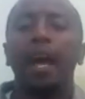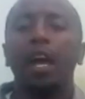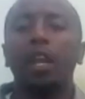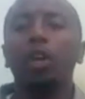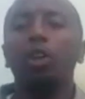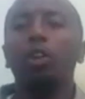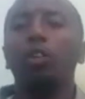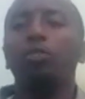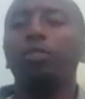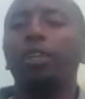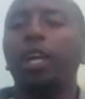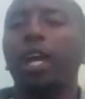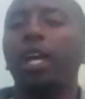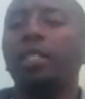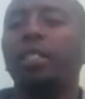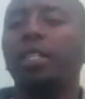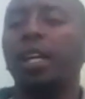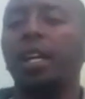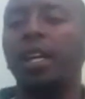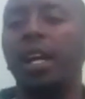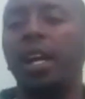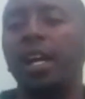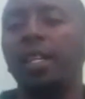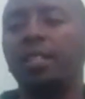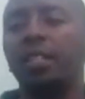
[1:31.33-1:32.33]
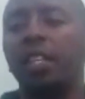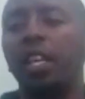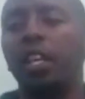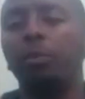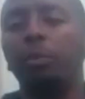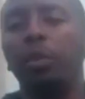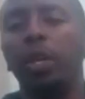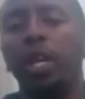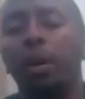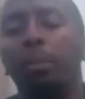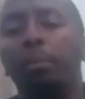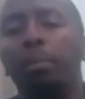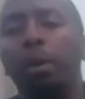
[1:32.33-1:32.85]
a lot of guys are
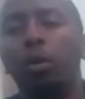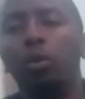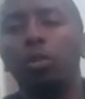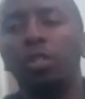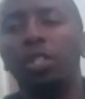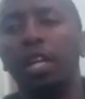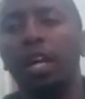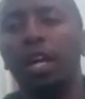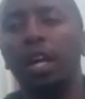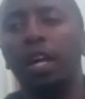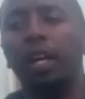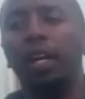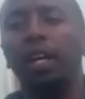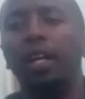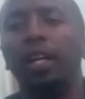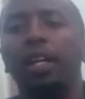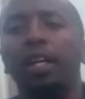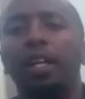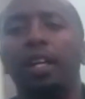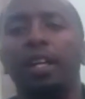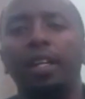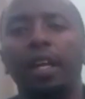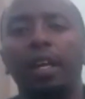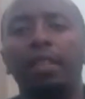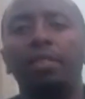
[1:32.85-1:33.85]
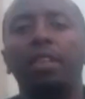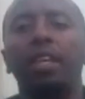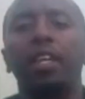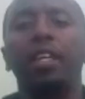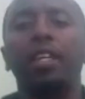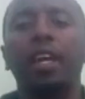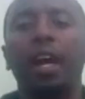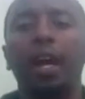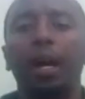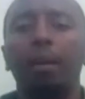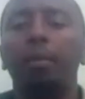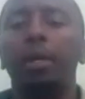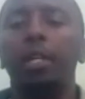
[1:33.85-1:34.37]
asking me about can they
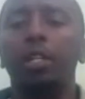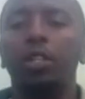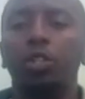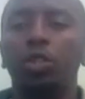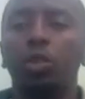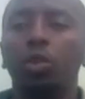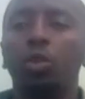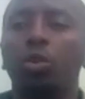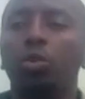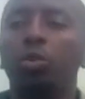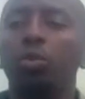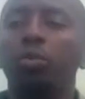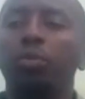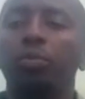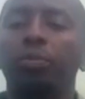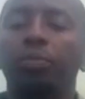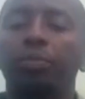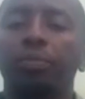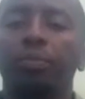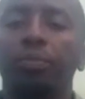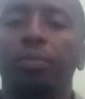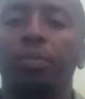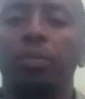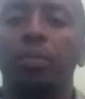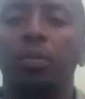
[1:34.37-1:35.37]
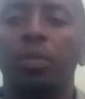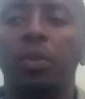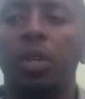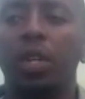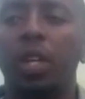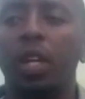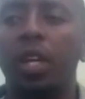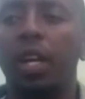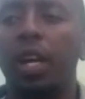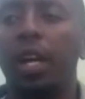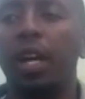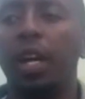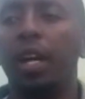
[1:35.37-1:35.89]
come and do
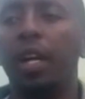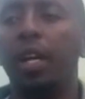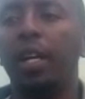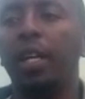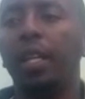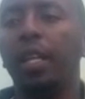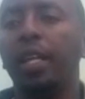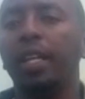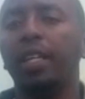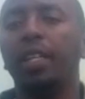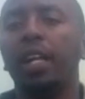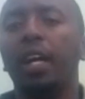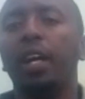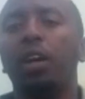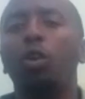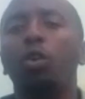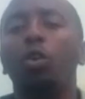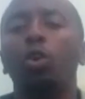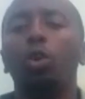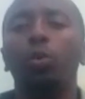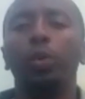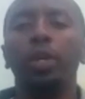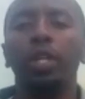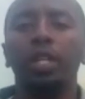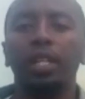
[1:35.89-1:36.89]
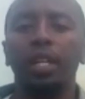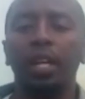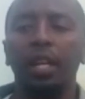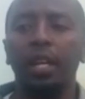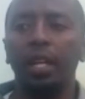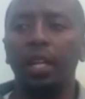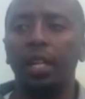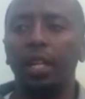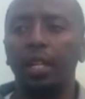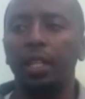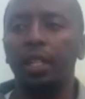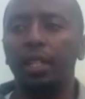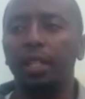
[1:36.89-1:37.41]
like a whole week
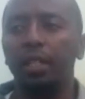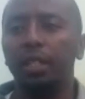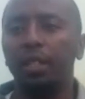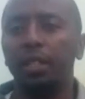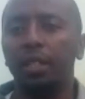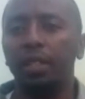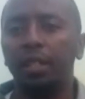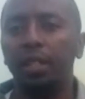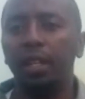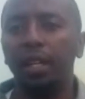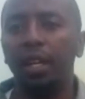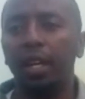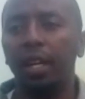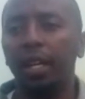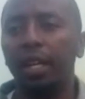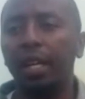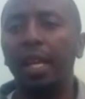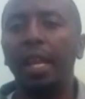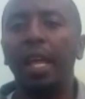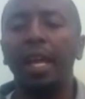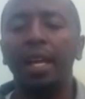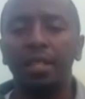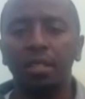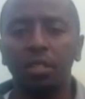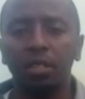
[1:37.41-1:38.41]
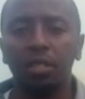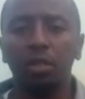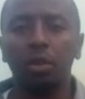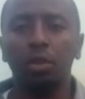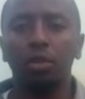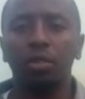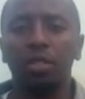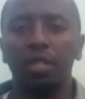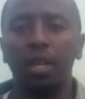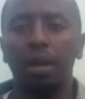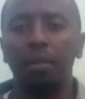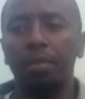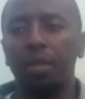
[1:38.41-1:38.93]
a class
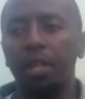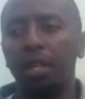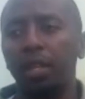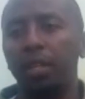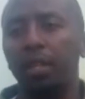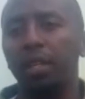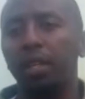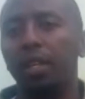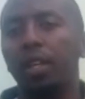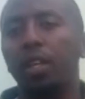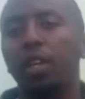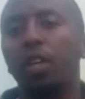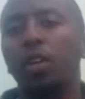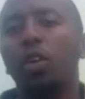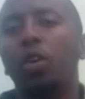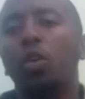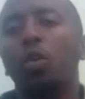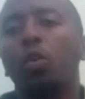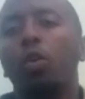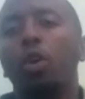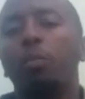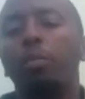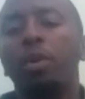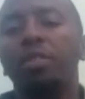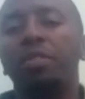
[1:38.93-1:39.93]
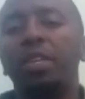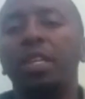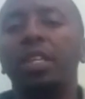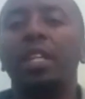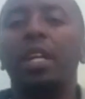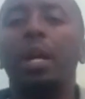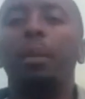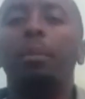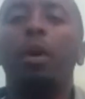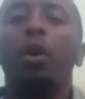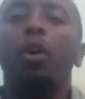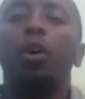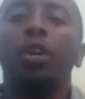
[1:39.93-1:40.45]
or something. We've been
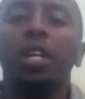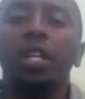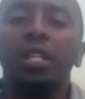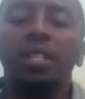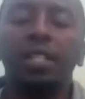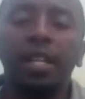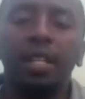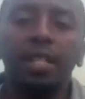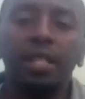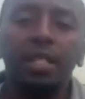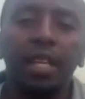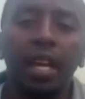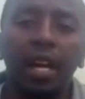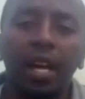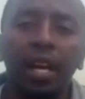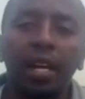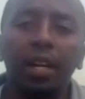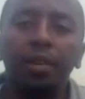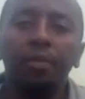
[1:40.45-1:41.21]
thinking about it, and